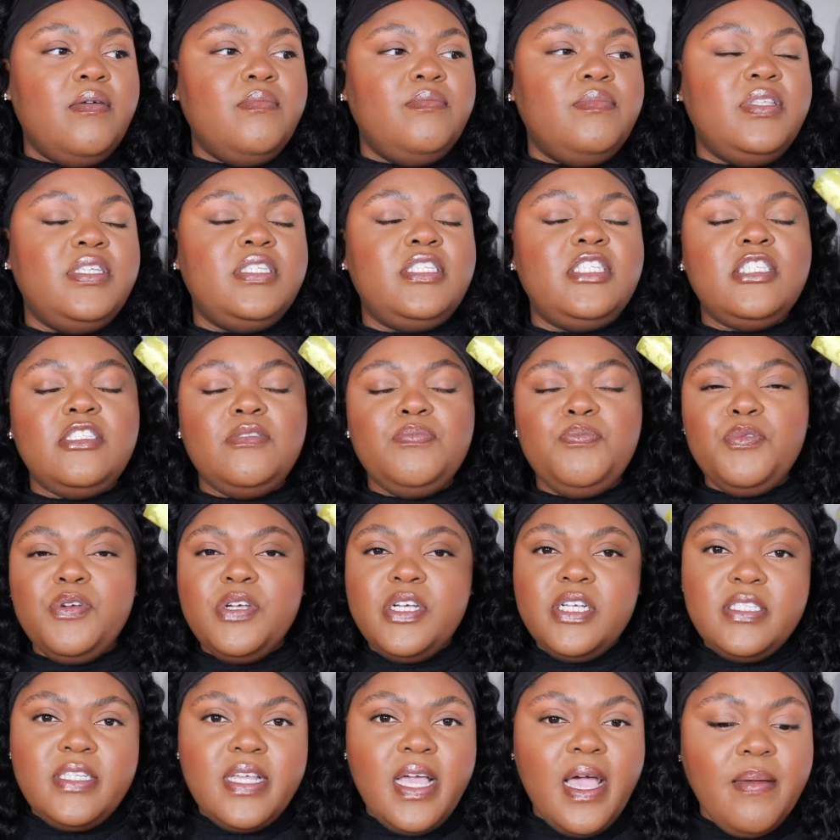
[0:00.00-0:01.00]
This is
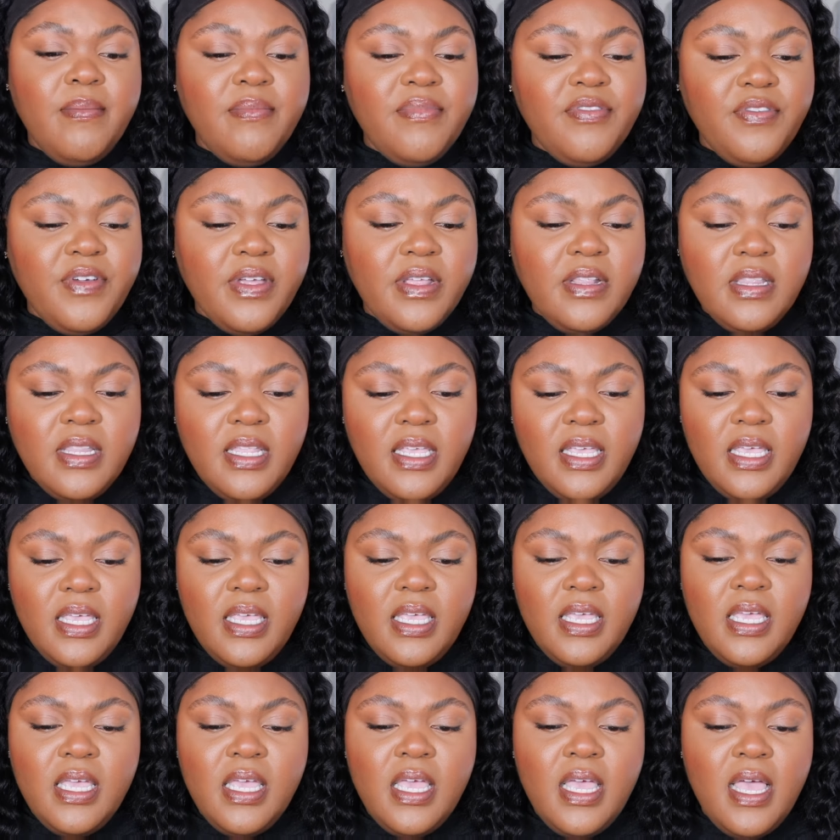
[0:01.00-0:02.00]
springtime
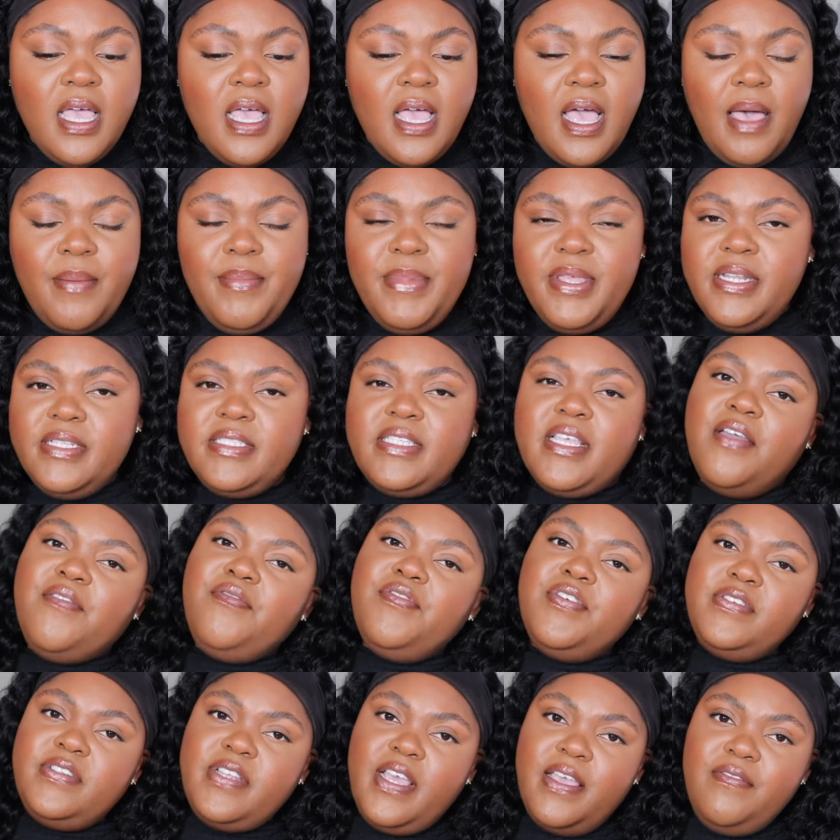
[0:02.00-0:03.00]
friendly. I mean, it's
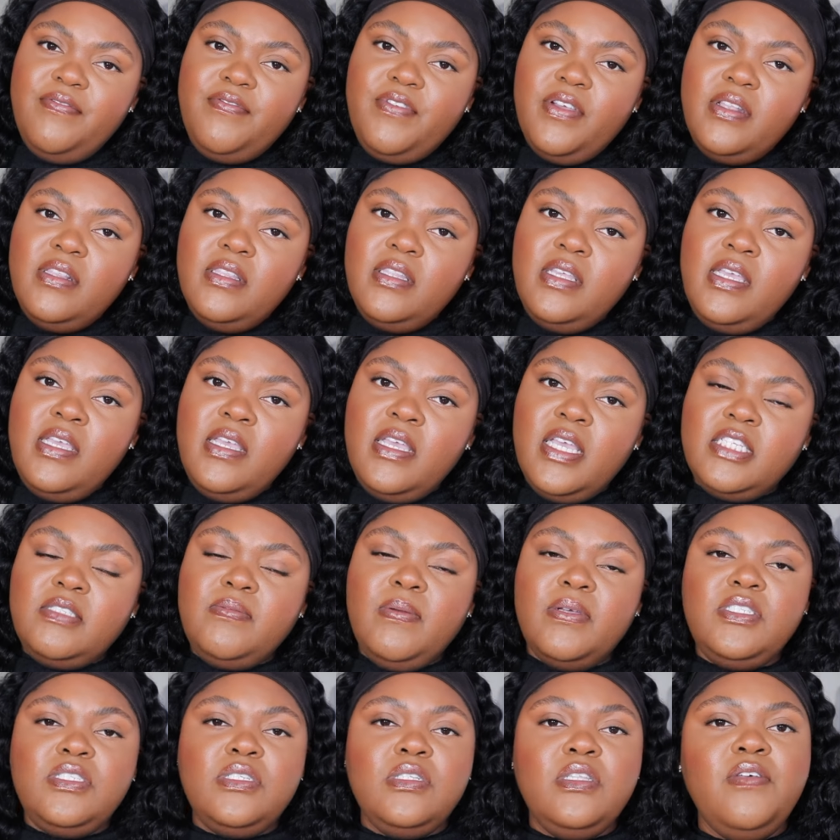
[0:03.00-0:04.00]
everyday friendly,
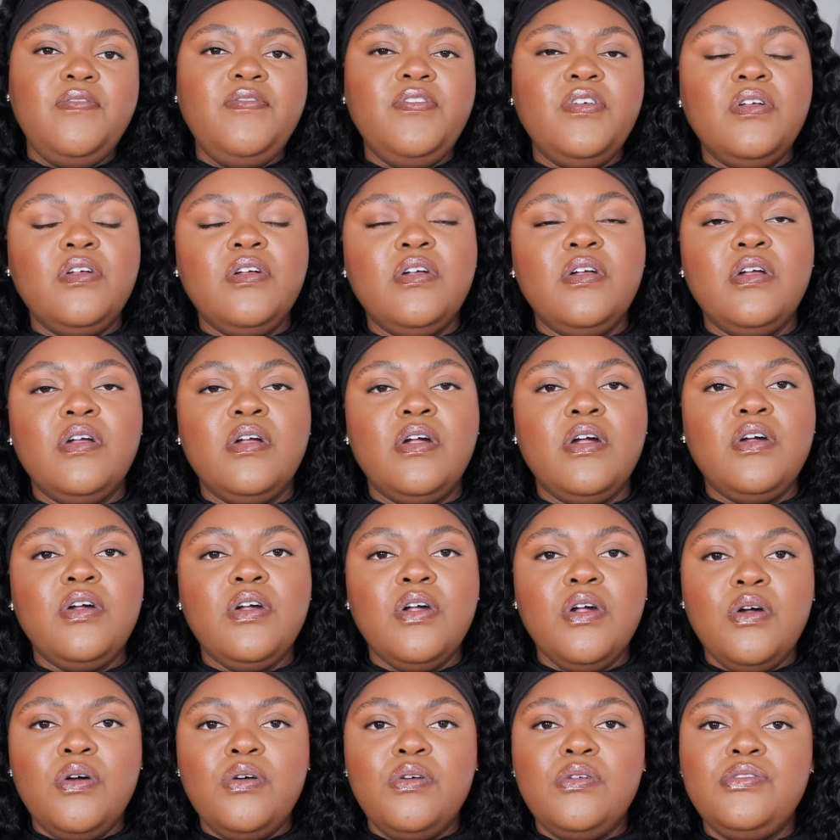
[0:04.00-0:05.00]
especially if you're a
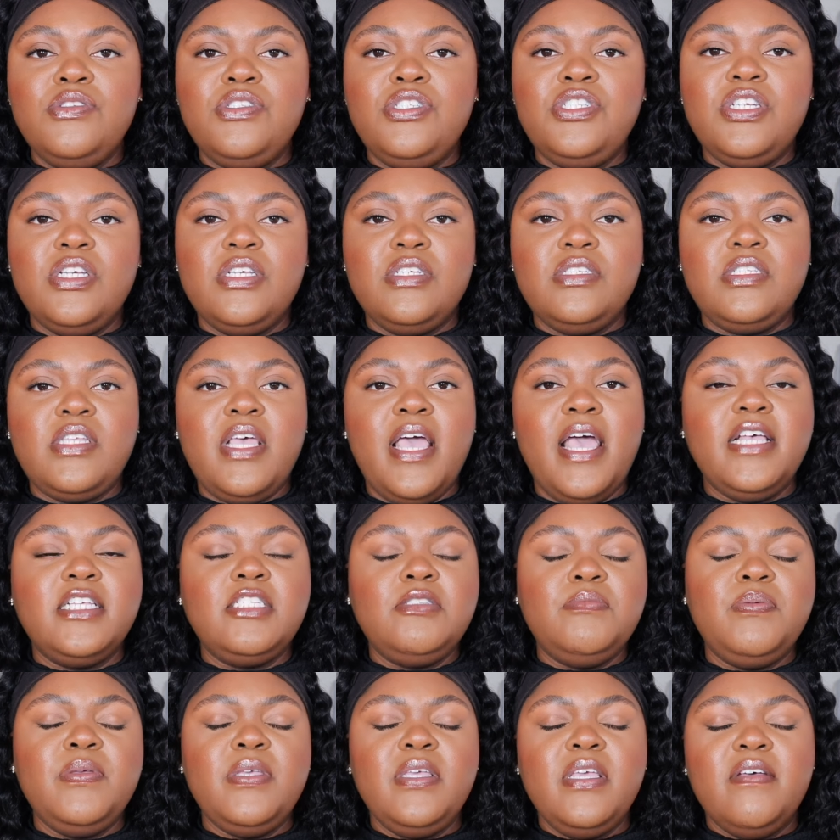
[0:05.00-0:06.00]
girl who's just
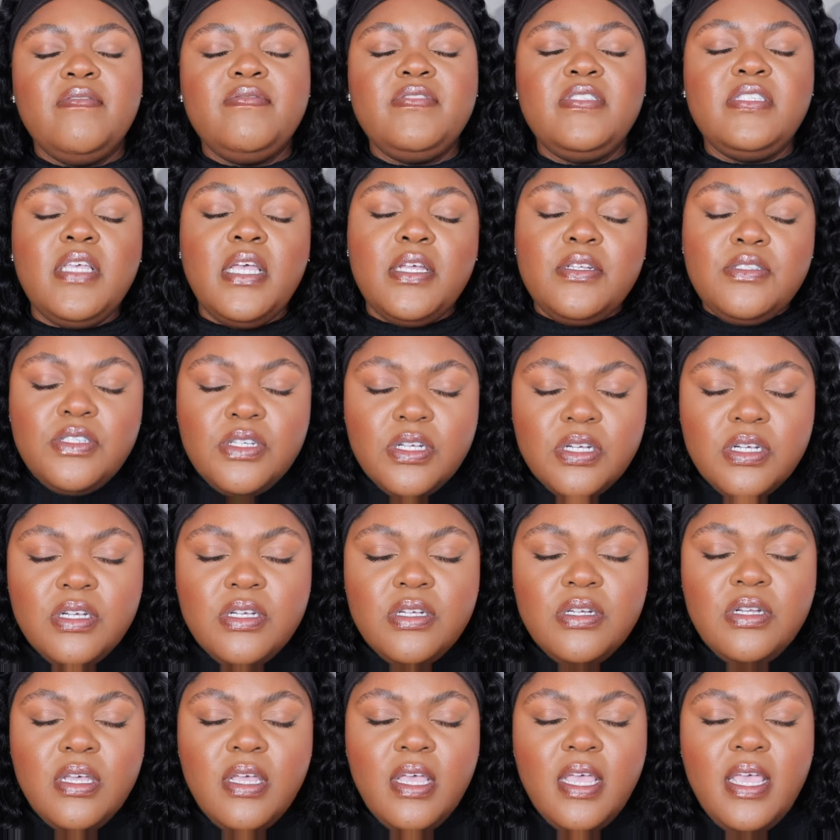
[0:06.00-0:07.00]
SPF
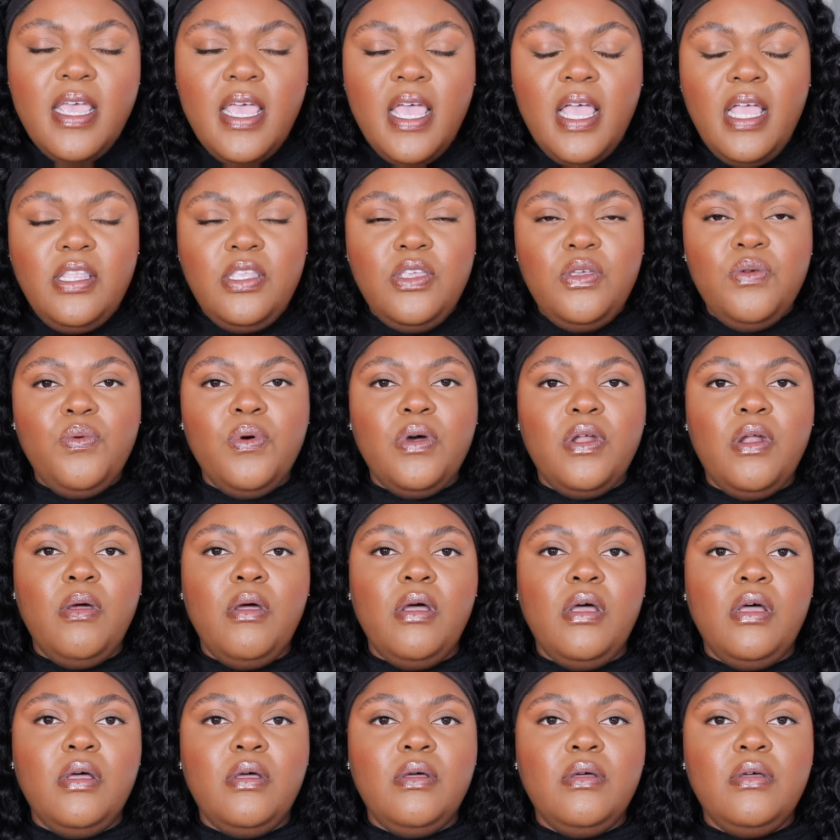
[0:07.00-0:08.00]
centered and you
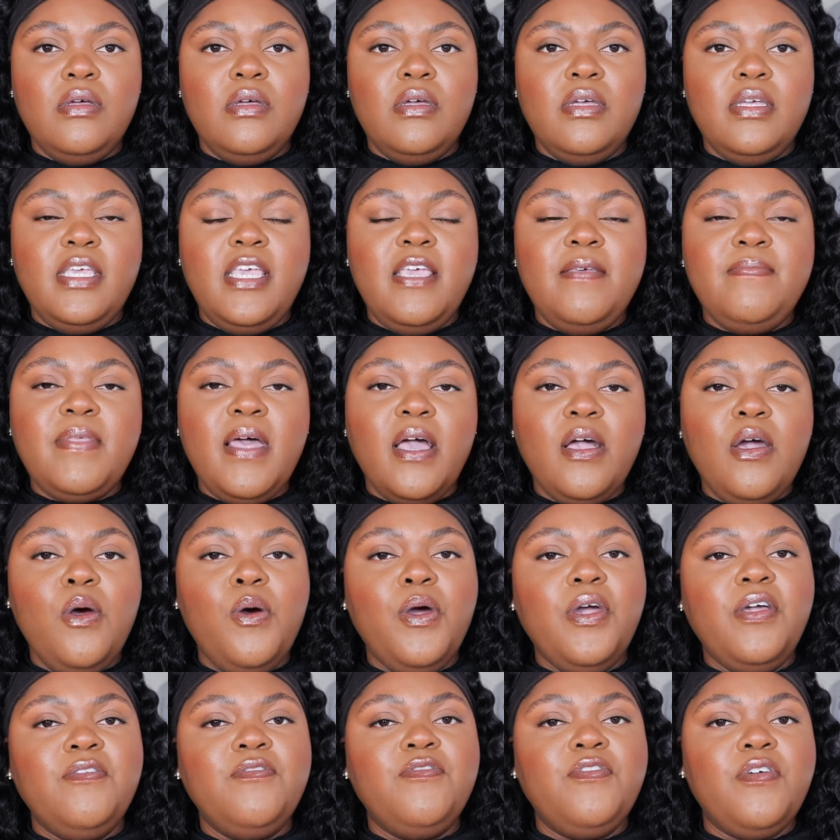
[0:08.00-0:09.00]
wanna keep that
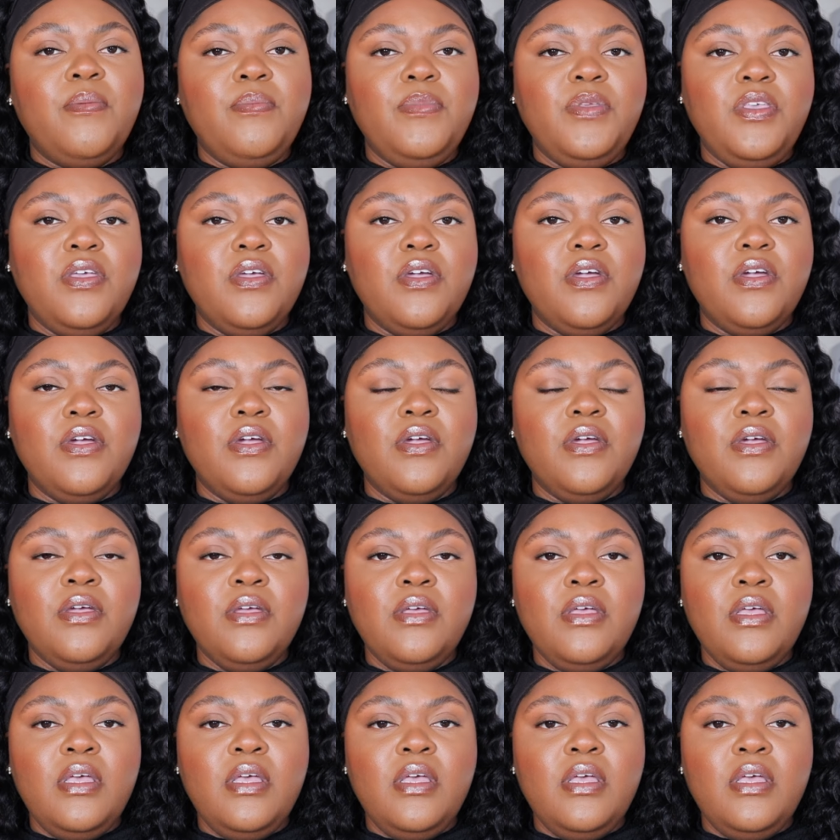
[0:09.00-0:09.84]
going from your